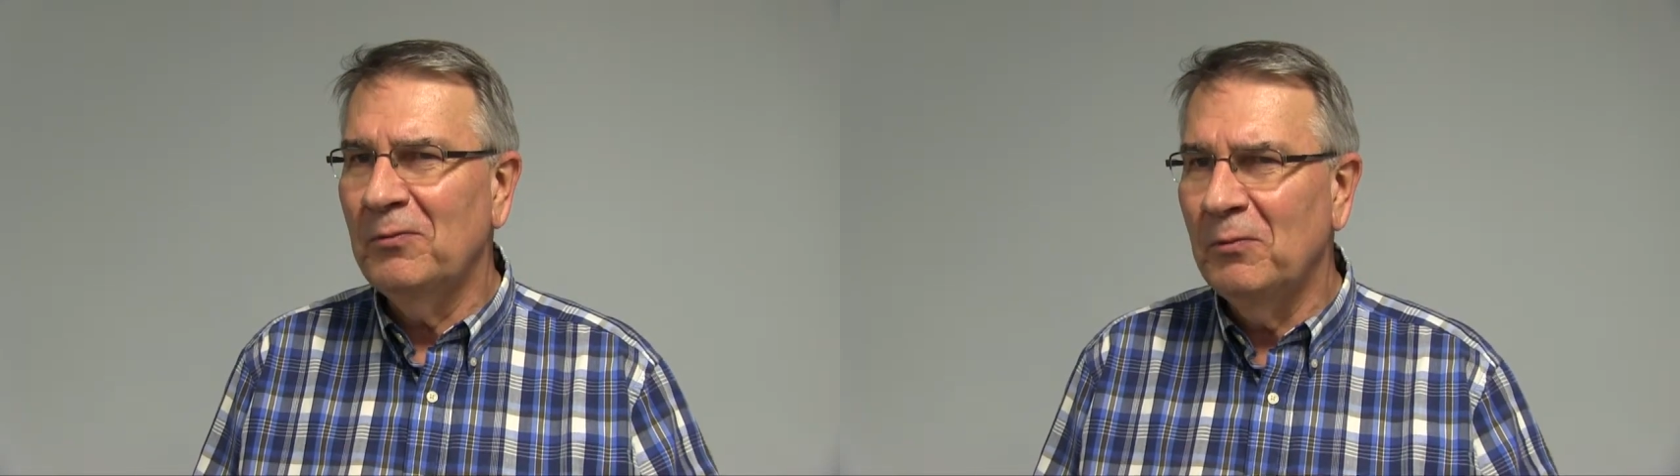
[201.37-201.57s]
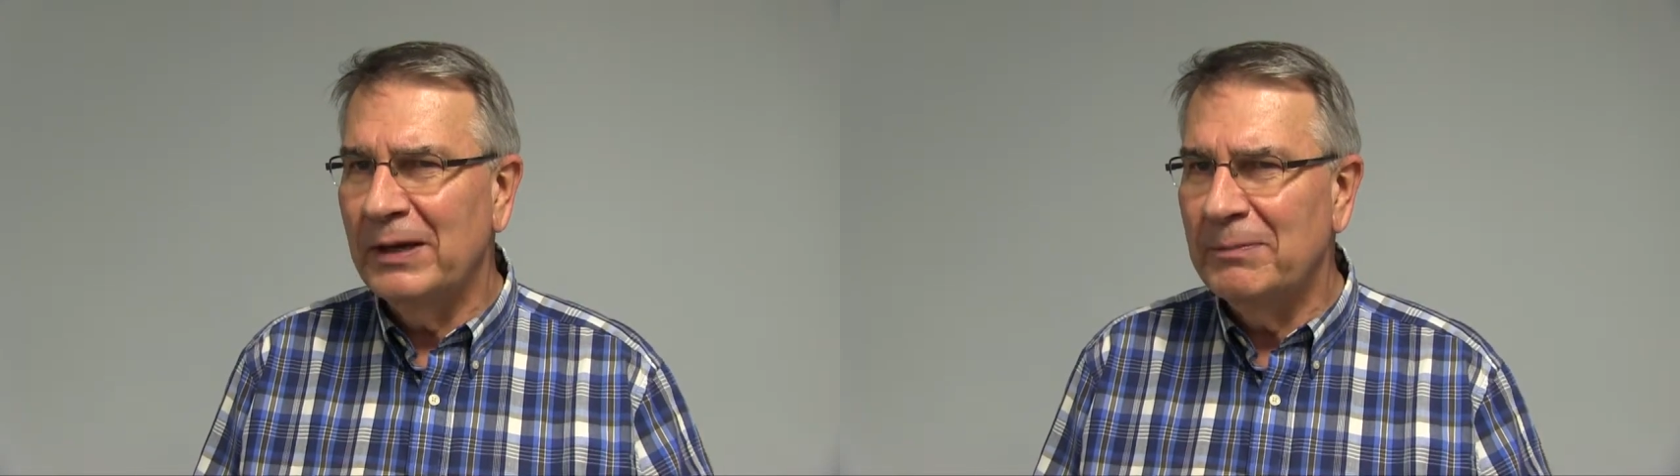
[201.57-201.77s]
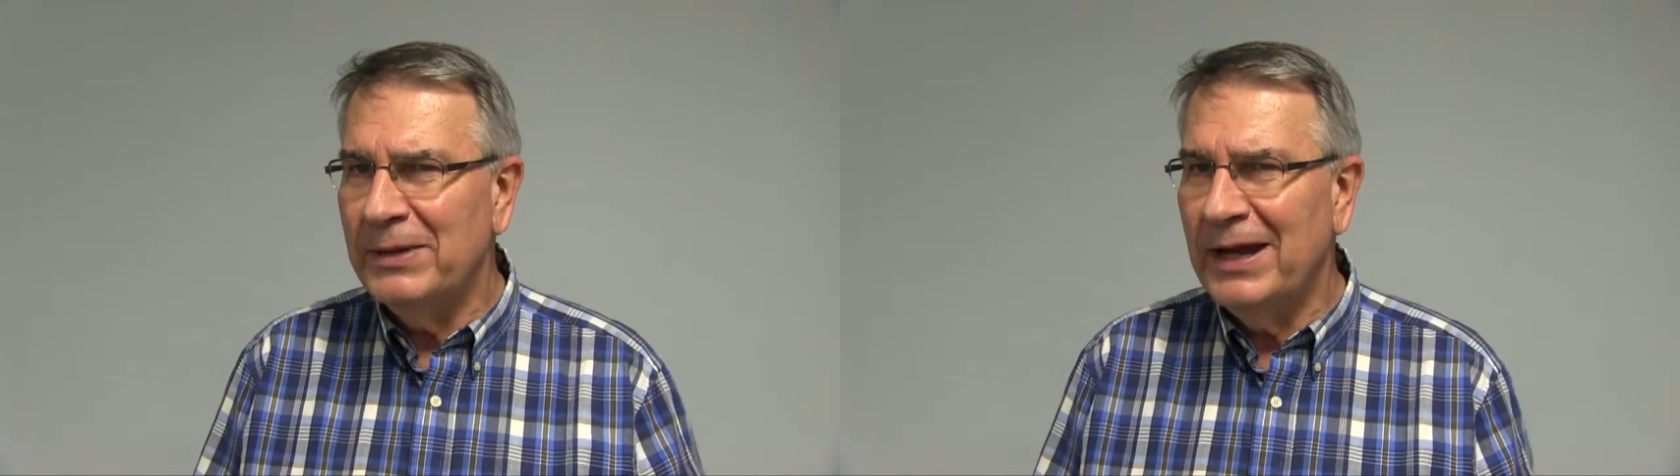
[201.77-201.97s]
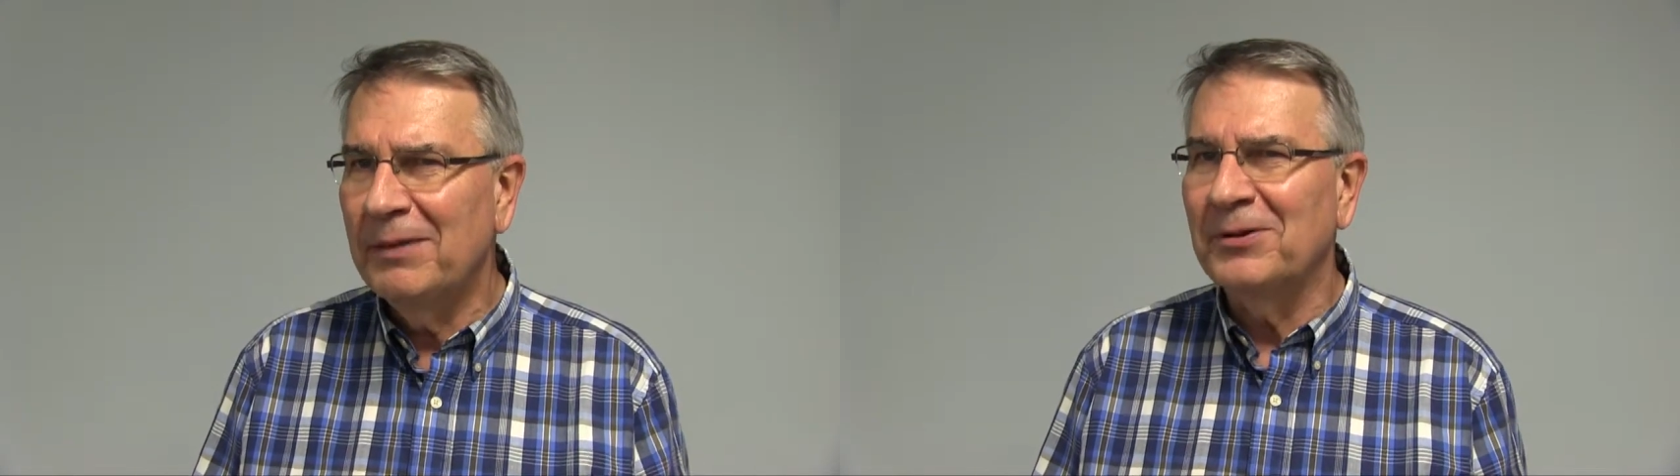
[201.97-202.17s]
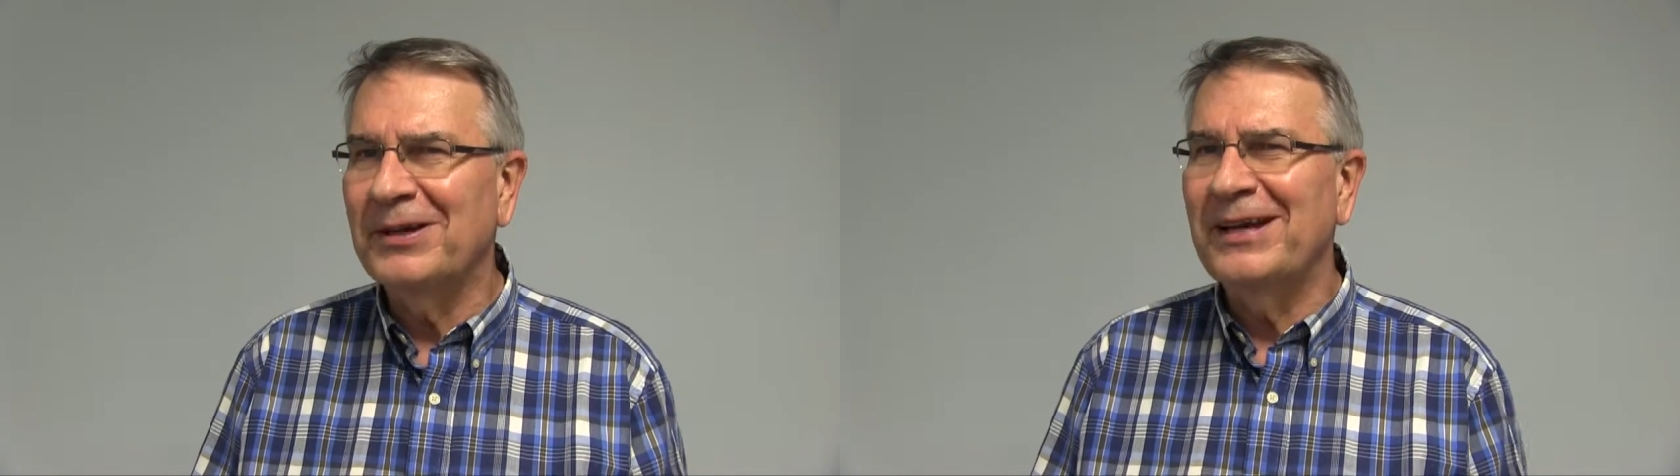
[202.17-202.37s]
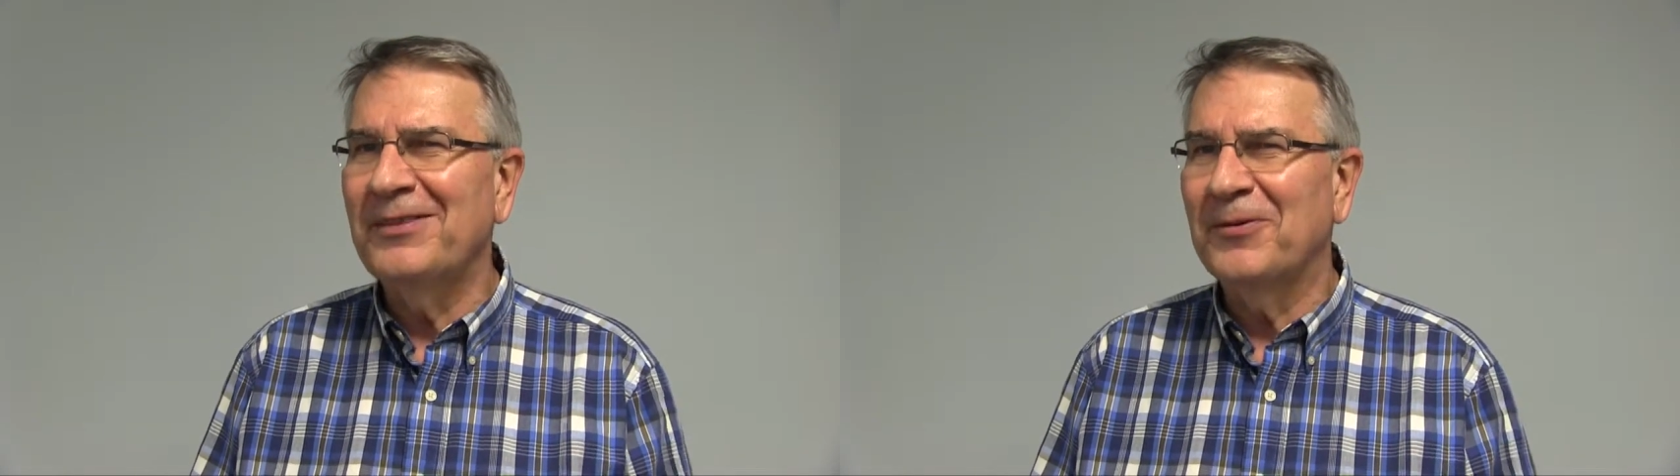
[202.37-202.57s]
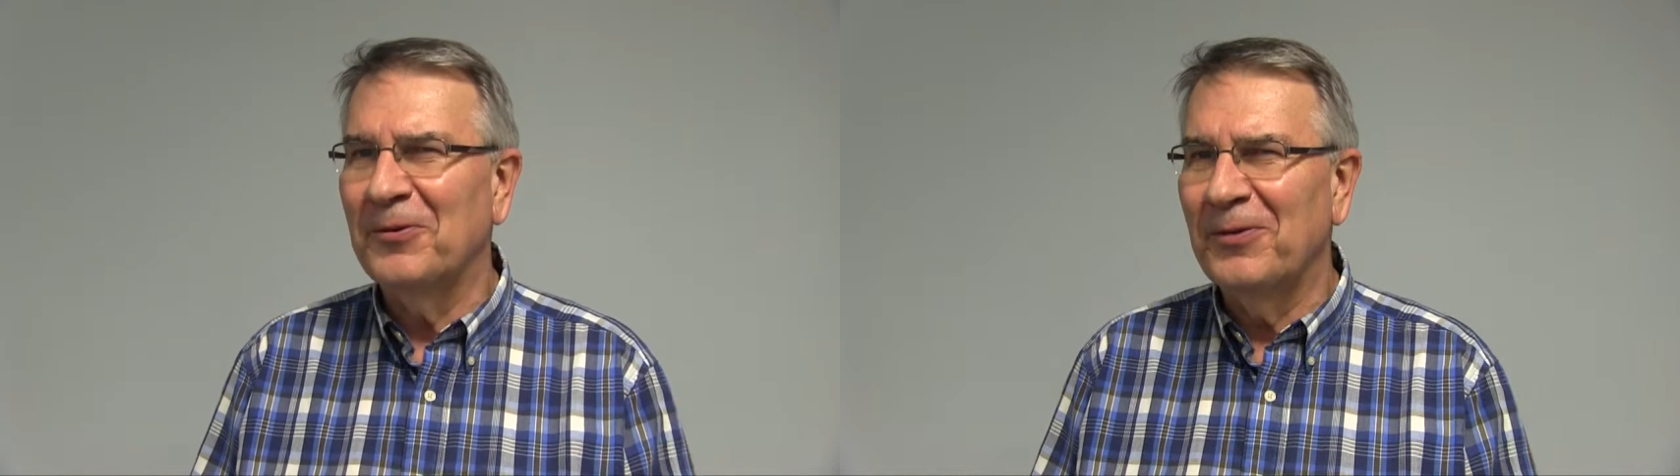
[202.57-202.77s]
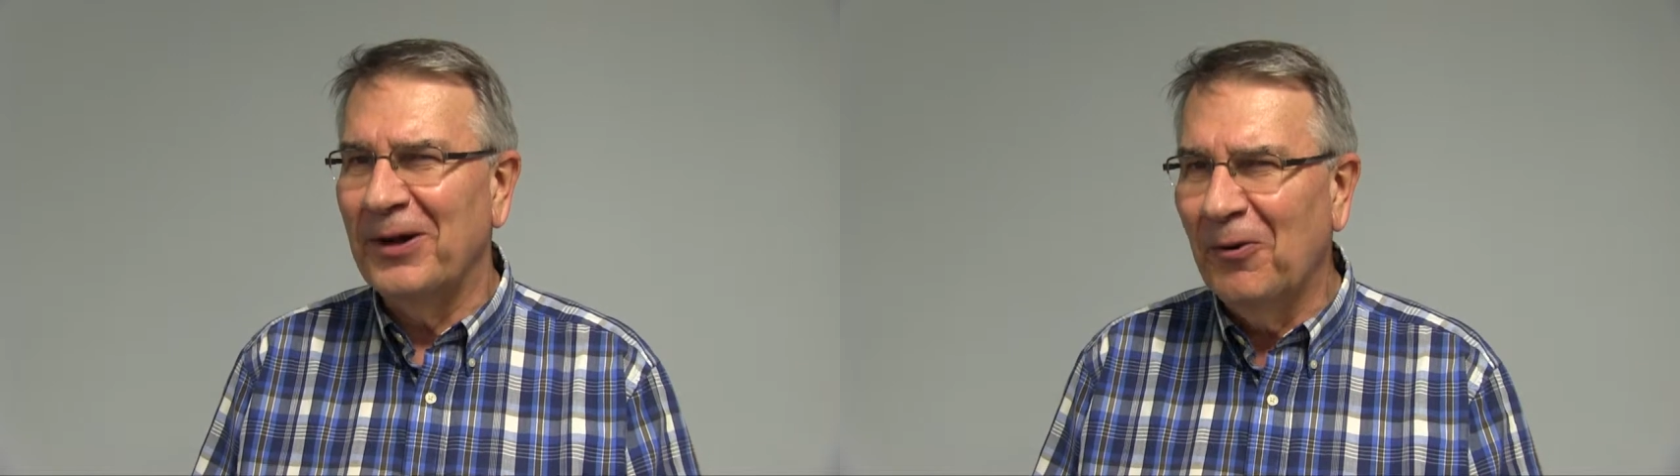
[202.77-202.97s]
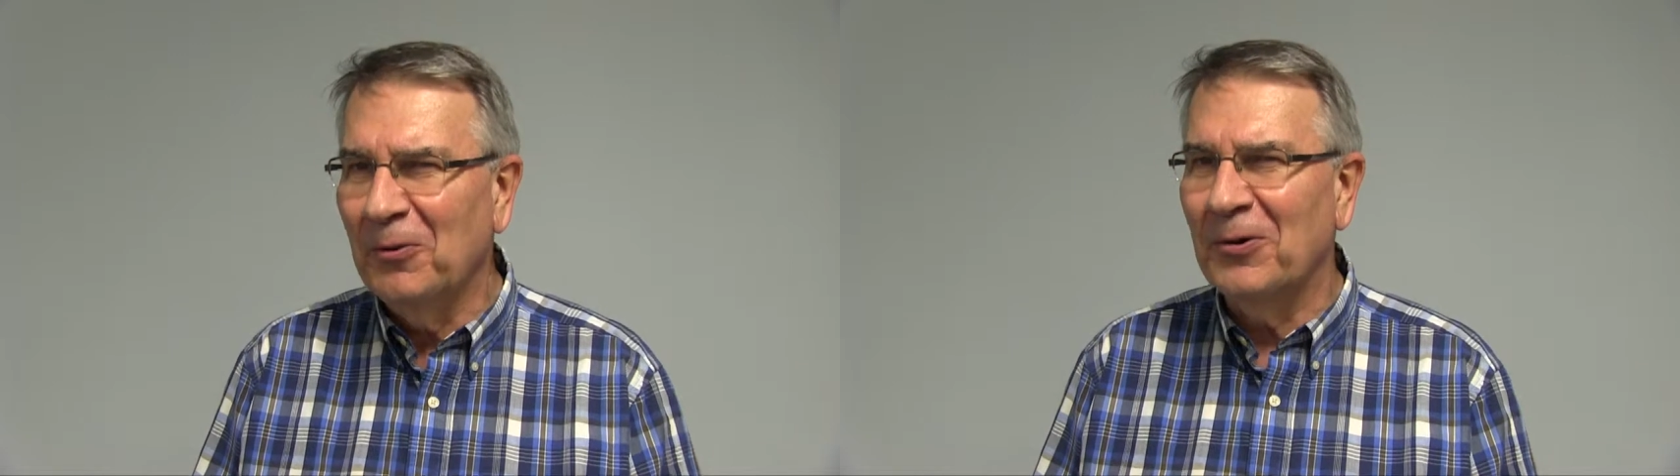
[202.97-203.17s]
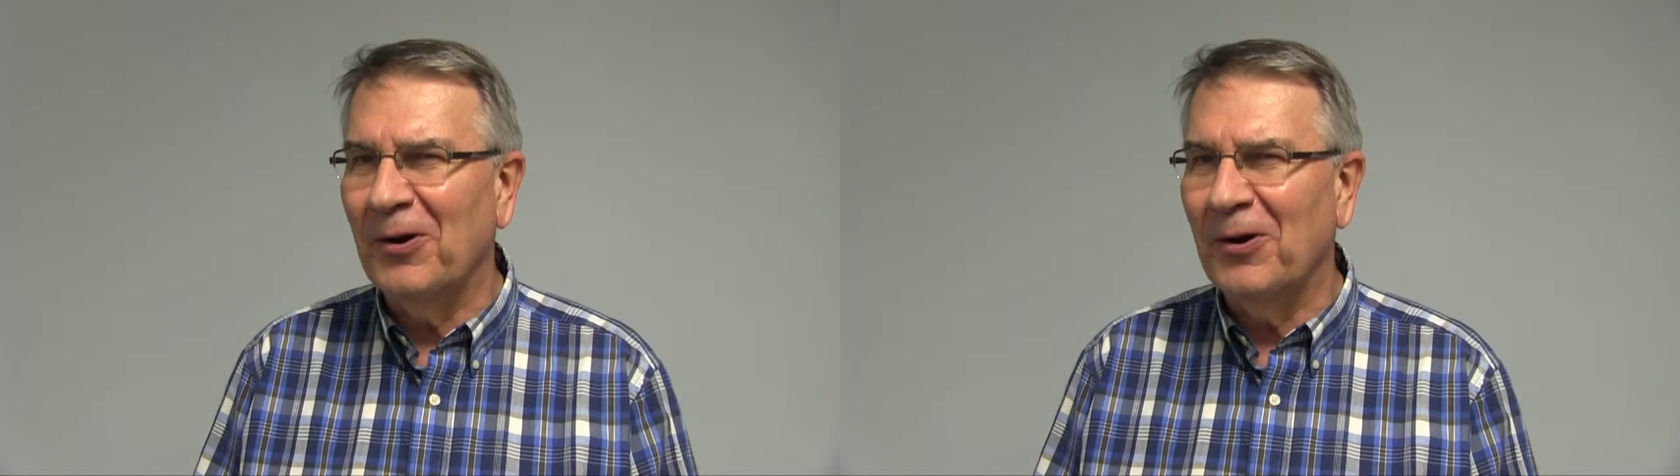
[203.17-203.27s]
we be able to get through the old